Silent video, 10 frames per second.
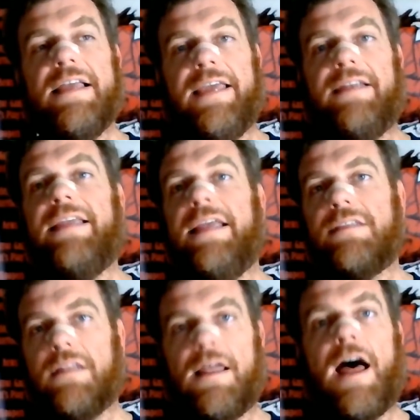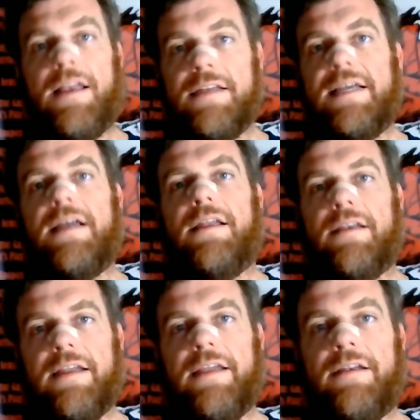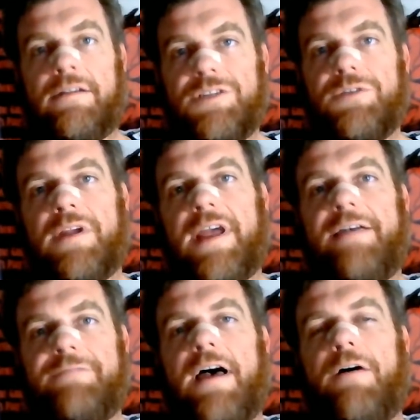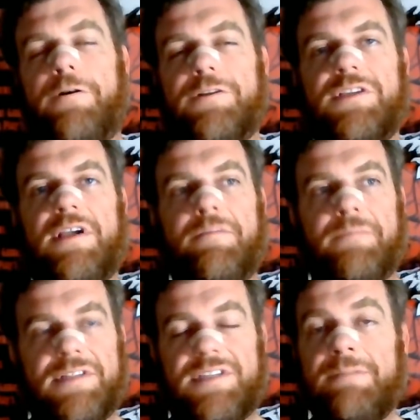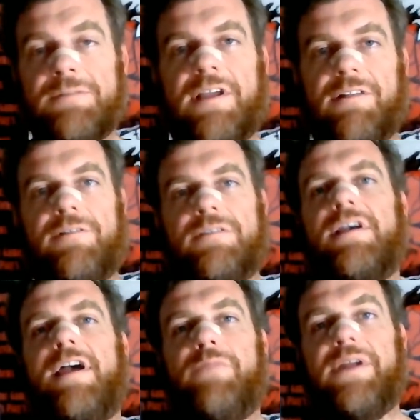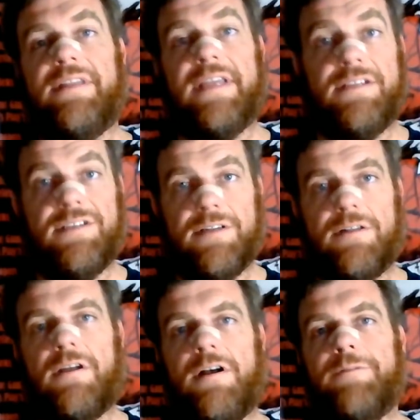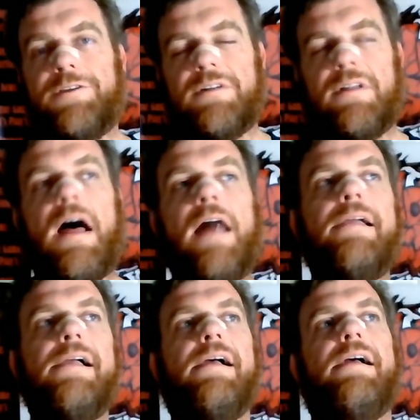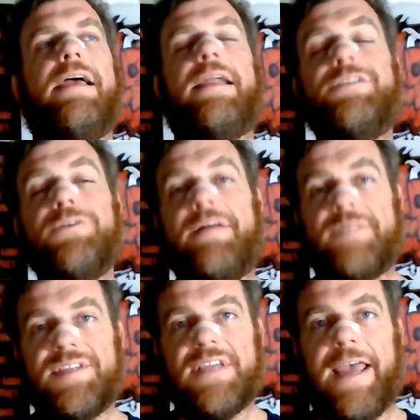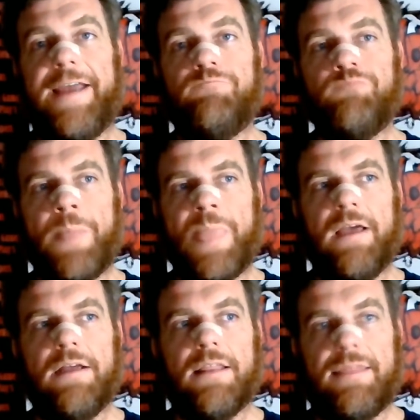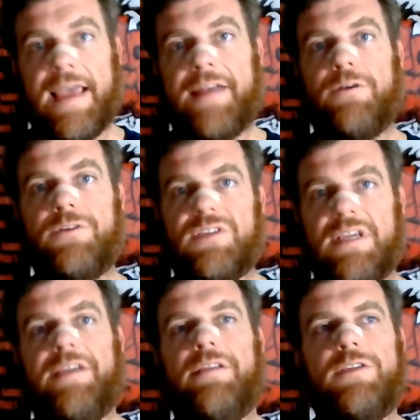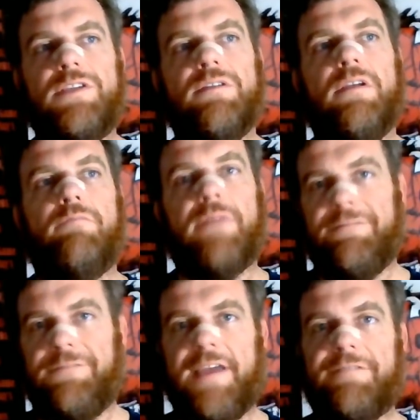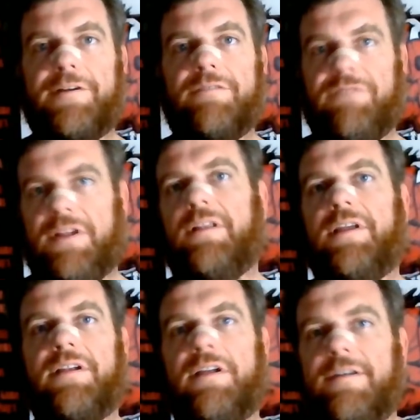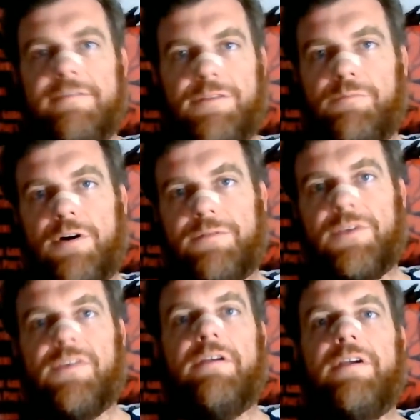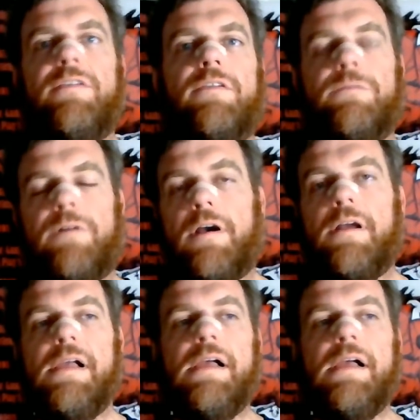it gets a lot done in two and a half hours. Um, it seems like a long time, but they still accomplished a lot. And I do have to say, Thanos is my favorite villain of the Marvel series so far.